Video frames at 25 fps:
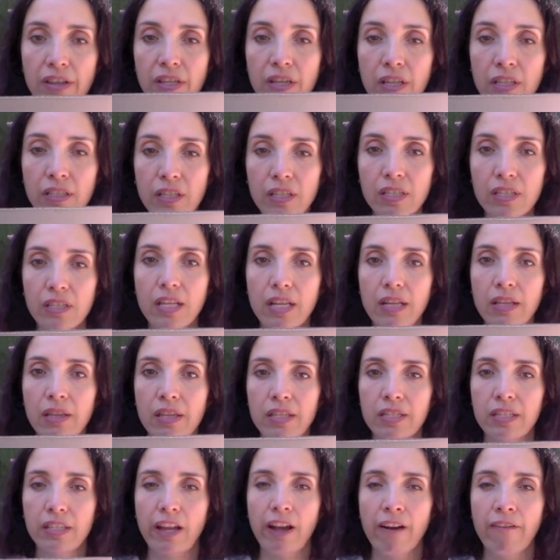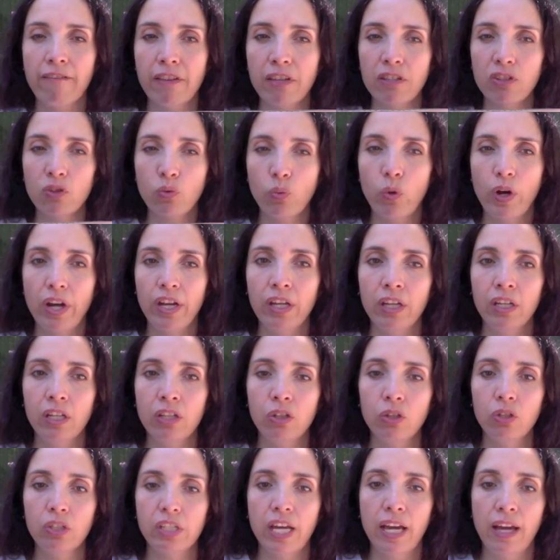This is the stuff that's
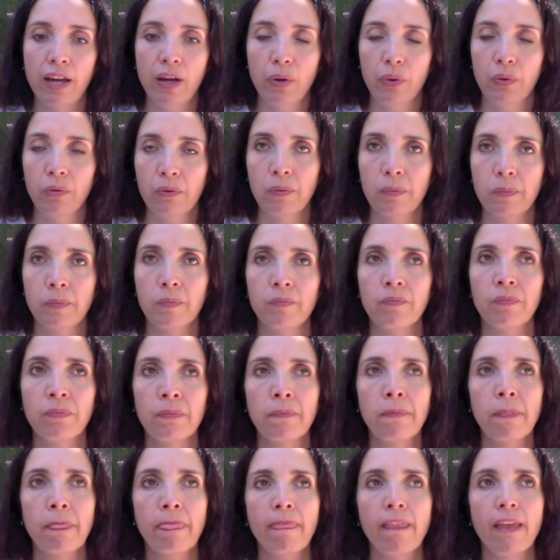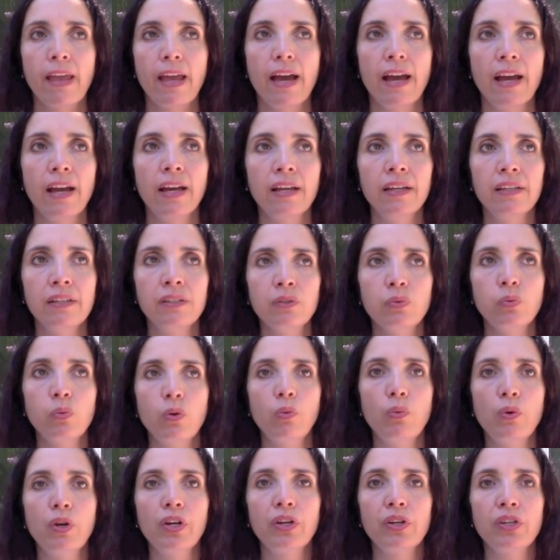weighing you down. And
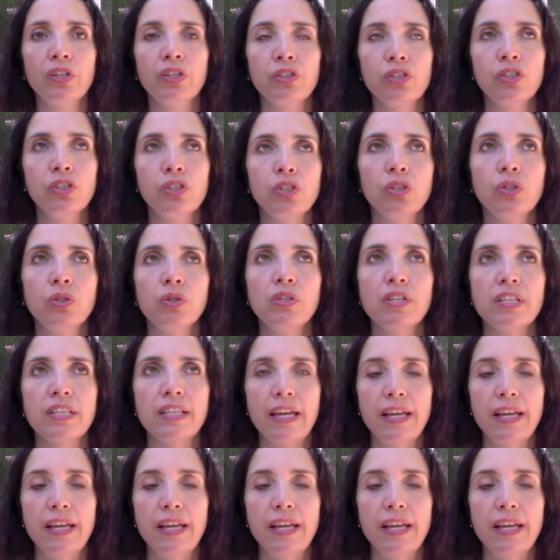what we're going to do is,